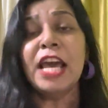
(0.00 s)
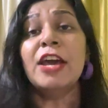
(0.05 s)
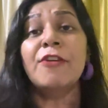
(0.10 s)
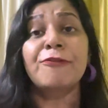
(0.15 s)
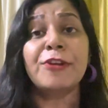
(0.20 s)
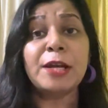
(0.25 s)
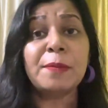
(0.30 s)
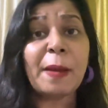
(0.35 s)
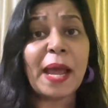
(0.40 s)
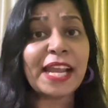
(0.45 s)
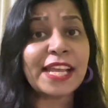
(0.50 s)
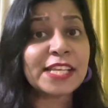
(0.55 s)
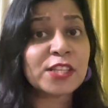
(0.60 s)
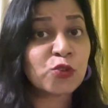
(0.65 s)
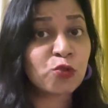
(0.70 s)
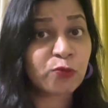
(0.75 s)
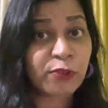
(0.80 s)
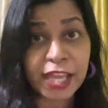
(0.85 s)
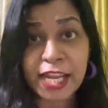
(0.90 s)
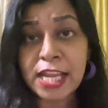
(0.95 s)
Feedback is
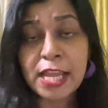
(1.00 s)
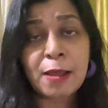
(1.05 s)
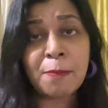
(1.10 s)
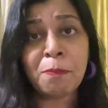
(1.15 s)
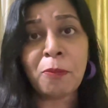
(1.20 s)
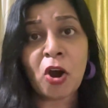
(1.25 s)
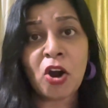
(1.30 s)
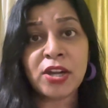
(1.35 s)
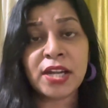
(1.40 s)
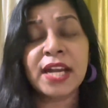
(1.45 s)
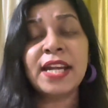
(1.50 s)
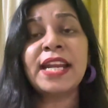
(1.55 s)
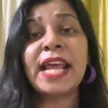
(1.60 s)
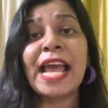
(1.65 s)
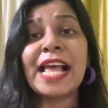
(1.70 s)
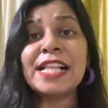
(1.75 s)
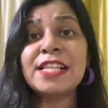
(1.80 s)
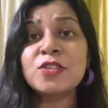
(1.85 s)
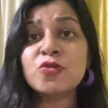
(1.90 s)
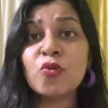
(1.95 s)
very important,
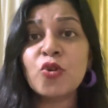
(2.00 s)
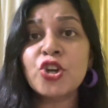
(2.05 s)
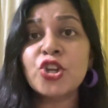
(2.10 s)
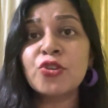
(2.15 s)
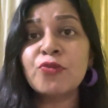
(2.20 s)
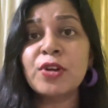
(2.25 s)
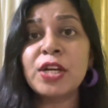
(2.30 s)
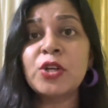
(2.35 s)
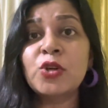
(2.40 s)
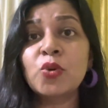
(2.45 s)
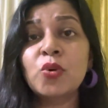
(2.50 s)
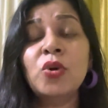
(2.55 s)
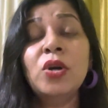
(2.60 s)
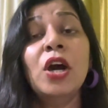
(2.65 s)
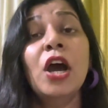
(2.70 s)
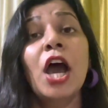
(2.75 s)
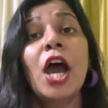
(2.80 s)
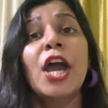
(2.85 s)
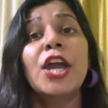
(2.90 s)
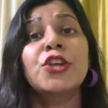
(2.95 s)
else what you will do,
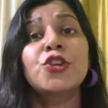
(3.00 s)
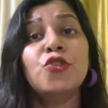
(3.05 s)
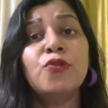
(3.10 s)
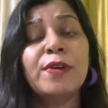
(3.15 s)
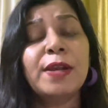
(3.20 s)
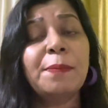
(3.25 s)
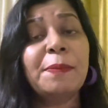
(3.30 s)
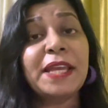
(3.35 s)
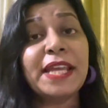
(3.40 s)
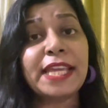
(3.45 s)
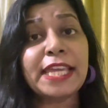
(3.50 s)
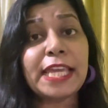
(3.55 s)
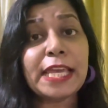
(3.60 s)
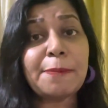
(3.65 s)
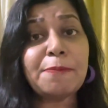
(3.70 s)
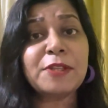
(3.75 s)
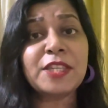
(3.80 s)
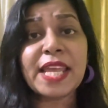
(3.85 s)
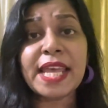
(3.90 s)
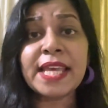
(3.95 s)
you will be
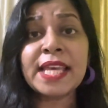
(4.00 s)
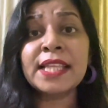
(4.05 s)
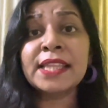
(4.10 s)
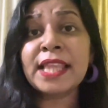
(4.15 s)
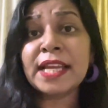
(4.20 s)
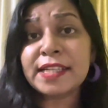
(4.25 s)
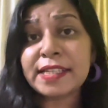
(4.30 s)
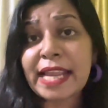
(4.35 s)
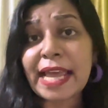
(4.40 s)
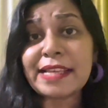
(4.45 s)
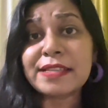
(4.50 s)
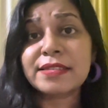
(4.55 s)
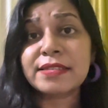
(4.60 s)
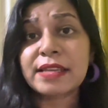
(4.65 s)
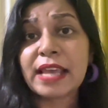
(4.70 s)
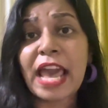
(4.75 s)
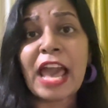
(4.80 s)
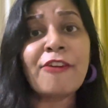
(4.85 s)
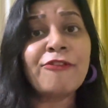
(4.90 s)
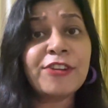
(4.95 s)
keep taking the test.
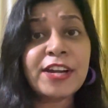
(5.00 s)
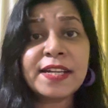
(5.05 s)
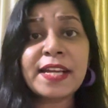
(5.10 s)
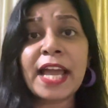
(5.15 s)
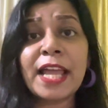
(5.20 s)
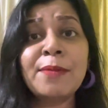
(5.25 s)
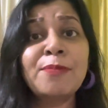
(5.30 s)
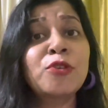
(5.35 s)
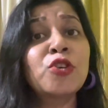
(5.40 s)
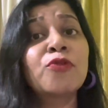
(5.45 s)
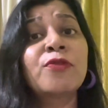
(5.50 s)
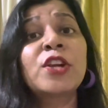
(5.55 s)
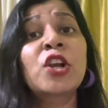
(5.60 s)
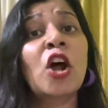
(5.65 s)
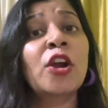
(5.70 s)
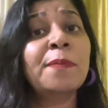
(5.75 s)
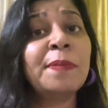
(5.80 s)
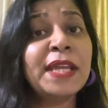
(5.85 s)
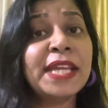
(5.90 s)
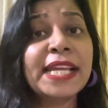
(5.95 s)
Every time you will
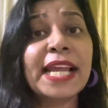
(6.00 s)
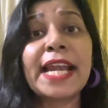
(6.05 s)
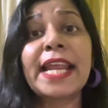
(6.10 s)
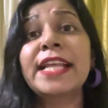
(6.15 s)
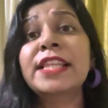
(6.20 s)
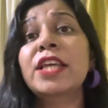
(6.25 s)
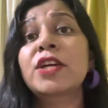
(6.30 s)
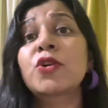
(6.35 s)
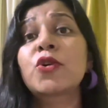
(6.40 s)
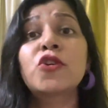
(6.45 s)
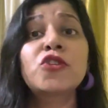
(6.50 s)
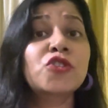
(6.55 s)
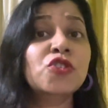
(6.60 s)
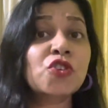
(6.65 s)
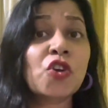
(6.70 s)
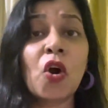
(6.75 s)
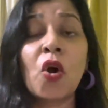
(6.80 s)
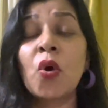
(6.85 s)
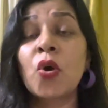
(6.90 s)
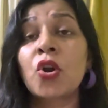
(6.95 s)
not be getting the good
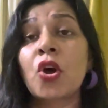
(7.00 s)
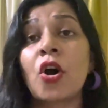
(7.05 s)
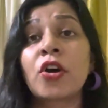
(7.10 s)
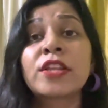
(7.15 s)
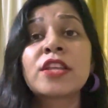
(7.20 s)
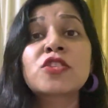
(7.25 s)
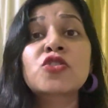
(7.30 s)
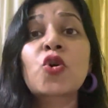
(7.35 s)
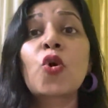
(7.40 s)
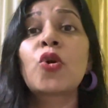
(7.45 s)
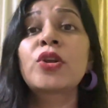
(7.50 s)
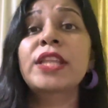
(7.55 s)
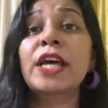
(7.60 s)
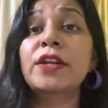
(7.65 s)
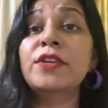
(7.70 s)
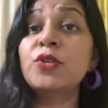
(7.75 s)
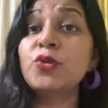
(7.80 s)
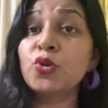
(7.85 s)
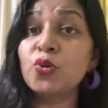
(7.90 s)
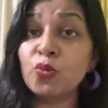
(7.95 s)
score or the score
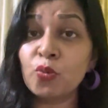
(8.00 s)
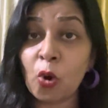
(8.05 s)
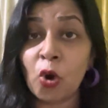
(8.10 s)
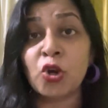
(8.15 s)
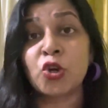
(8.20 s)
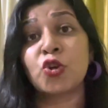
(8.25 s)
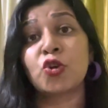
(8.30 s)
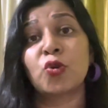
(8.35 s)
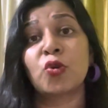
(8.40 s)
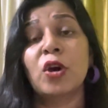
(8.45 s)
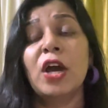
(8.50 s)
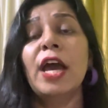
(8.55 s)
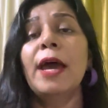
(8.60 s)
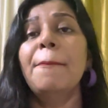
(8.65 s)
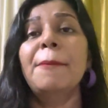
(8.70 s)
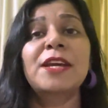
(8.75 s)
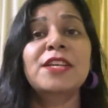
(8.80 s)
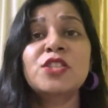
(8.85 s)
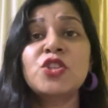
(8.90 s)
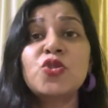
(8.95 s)
that you want to,
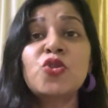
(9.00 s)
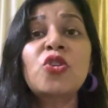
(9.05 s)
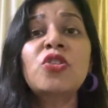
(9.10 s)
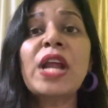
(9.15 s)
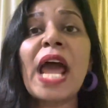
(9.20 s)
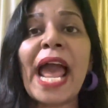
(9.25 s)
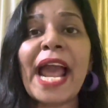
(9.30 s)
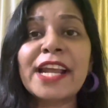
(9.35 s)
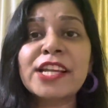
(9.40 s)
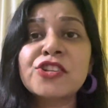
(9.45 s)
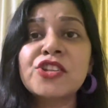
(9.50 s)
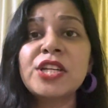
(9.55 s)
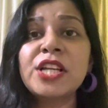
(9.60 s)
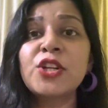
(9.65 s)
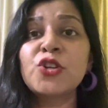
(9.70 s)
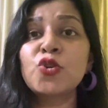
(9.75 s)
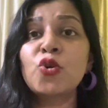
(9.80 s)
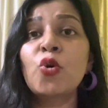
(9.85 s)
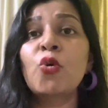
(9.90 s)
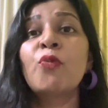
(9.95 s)
because you don't actually
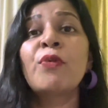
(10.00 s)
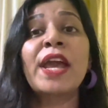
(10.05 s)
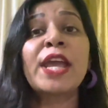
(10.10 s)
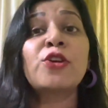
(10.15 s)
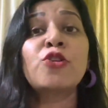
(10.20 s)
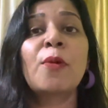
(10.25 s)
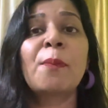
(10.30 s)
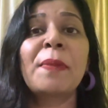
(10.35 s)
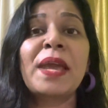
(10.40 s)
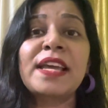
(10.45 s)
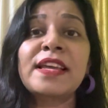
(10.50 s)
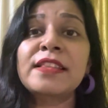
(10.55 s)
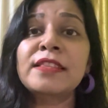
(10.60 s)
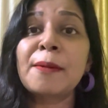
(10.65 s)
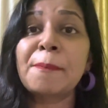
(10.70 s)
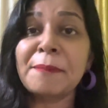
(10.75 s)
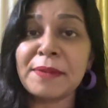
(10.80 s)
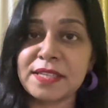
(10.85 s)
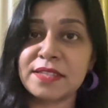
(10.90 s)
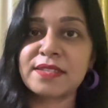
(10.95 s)
know where you're making the
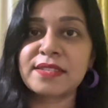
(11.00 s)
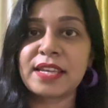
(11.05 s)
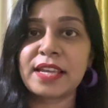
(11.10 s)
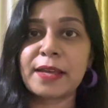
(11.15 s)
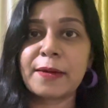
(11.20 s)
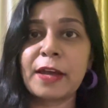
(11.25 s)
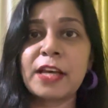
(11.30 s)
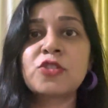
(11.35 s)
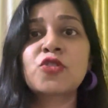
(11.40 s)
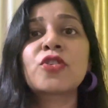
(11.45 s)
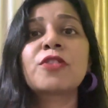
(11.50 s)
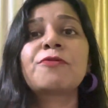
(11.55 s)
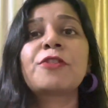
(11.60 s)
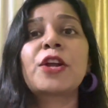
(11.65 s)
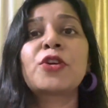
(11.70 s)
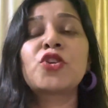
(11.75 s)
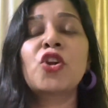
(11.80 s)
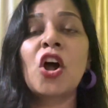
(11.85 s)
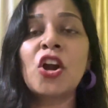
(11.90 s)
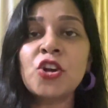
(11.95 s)
mistake. So if you're
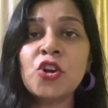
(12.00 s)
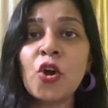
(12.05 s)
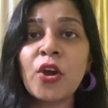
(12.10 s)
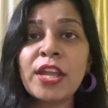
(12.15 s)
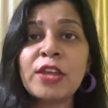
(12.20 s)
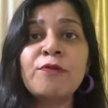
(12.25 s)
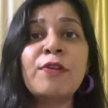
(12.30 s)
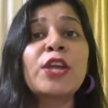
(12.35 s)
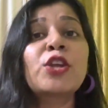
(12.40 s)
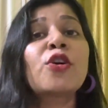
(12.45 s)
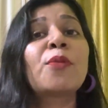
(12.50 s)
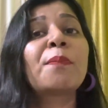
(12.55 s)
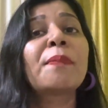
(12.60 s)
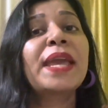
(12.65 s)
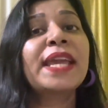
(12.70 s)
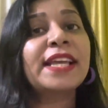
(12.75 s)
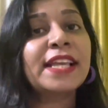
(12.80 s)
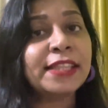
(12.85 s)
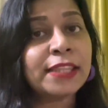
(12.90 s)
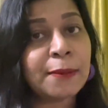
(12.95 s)
not knowing where you're
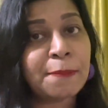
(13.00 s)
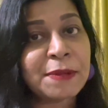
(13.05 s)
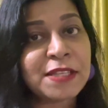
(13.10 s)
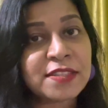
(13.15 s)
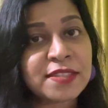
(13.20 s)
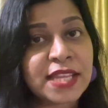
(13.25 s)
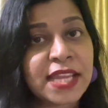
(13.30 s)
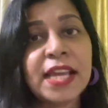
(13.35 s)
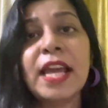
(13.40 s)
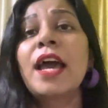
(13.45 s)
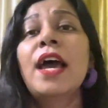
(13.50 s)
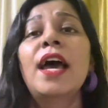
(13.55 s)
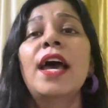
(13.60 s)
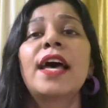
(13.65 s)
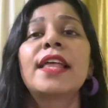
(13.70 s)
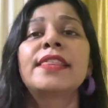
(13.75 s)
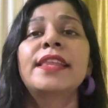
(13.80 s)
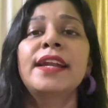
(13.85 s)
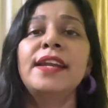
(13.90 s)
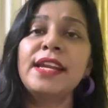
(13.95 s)
making the mistake,
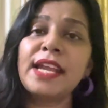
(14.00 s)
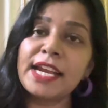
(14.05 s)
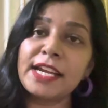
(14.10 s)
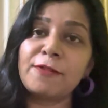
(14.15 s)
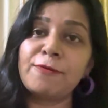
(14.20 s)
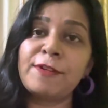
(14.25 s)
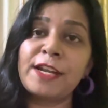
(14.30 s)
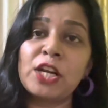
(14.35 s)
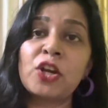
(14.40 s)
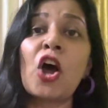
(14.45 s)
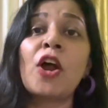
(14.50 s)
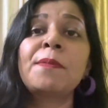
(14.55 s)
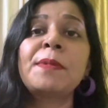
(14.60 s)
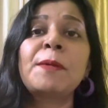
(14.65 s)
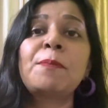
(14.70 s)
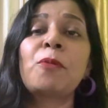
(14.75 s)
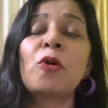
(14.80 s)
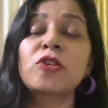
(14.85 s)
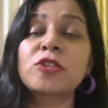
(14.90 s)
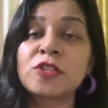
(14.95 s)
then it will not be
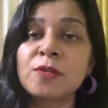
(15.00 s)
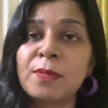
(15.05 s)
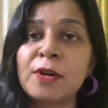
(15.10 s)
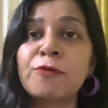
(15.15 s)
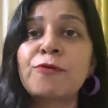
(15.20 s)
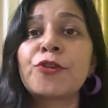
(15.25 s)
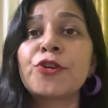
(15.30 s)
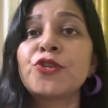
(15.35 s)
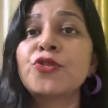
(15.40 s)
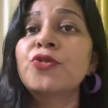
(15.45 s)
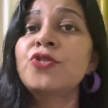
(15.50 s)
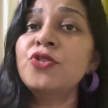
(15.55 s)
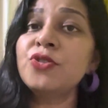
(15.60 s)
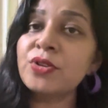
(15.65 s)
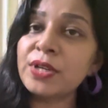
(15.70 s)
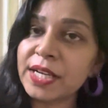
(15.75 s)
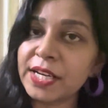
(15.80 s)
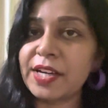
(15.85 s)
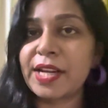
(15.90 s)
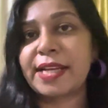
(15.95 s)
possible for you to
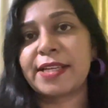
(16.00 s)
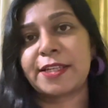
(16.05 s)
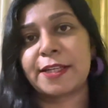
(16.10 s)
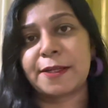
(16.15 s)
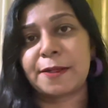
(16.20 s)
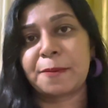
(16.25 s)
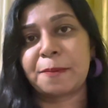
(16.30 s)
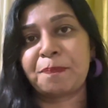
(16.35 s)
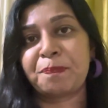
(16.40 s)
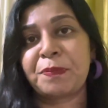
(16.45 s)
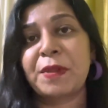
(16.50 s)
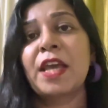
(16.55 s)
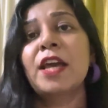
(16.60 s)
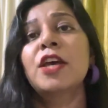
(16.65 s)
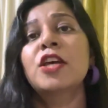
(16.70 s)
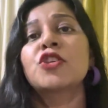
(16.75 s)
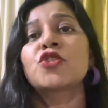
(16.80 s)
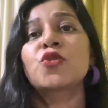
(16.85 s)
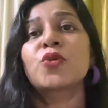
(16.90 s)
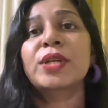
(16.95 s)
correct it.
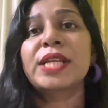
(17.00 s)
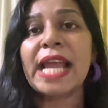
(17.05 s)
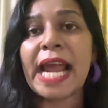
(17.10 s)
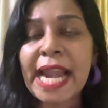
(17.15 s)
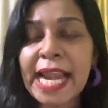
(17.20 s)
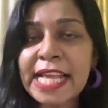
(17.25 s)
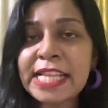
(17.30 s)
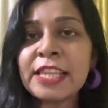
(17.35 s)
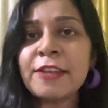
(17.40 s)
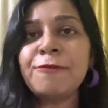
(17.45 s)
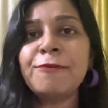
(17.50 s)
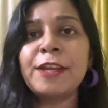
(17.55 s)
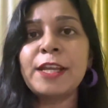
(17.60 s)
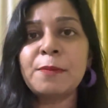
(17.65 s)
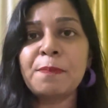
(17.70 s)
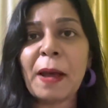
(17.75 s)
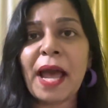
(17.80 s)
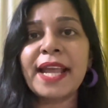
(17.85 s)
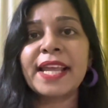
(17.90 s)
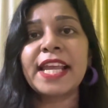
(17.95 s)
So getting the
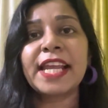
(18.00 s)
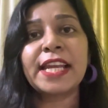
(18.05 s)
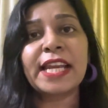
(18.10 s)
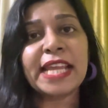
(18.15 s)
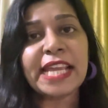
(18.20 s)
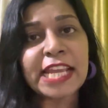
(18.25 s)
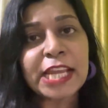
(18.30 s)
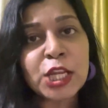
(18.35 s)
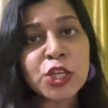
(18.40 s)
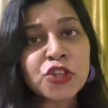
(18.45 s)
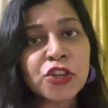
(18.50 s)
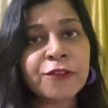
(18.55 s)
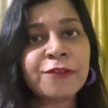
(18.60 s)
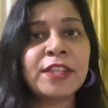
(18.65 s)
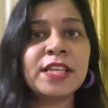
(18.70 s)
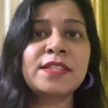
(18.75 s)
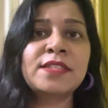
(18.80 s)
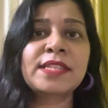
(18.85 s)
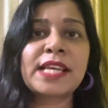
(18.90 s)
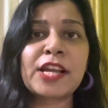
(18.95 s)
feedback in each of
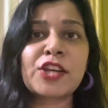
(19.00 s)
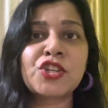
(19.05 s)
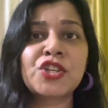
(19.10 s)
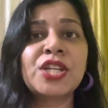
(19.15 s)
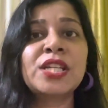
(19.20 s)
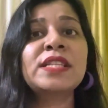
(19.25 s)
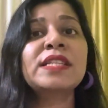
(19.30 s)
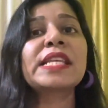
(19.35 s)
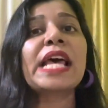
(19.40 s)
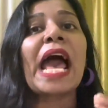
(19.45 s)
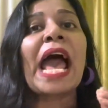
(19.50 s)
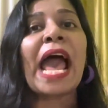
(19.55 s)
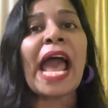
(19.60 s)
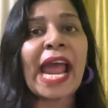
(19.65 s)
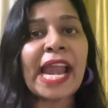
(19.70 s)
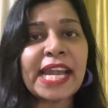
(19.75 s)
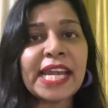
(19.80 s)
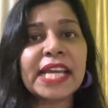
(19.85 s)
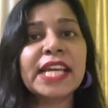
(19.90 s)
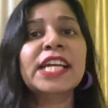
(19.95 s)
these sections
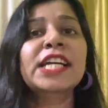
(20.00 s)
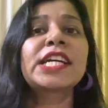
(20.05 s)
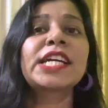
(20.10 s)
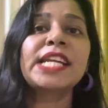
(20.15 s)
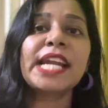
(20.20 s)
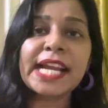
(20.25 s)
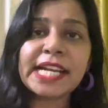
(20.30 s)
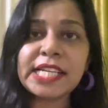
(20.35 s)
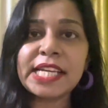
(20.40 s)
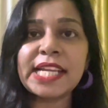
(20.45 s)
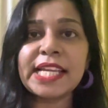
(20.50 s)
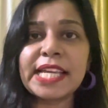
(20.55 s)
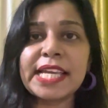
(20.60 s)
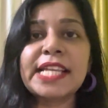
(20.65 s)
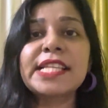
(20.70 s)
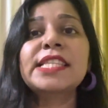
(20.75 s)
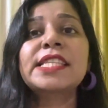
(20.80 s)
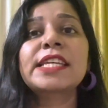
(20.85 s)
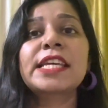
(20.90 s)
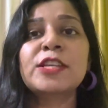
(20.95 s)
and correcting
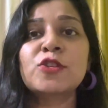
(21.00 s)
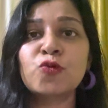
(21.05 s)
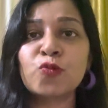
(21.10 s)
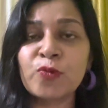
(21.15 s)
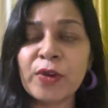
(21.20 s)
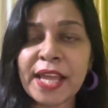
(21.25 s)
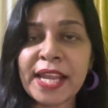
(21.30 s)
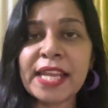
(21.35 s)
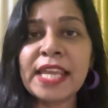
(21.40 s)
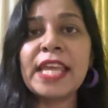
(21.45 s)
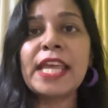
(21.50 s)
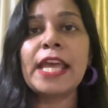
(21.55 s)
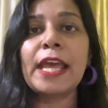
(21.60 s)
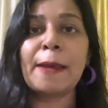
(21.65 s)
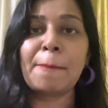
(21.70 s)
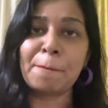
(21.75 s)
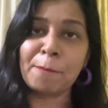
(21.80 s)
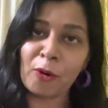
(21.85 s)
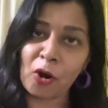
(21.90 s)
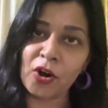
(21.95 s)
it is very
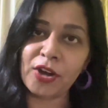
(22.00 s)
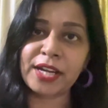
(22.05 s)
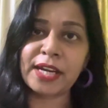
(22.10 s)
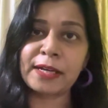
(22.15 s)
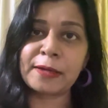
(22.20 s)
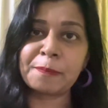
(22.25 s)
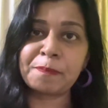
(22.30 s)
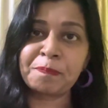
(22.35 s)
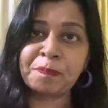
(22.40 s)
important.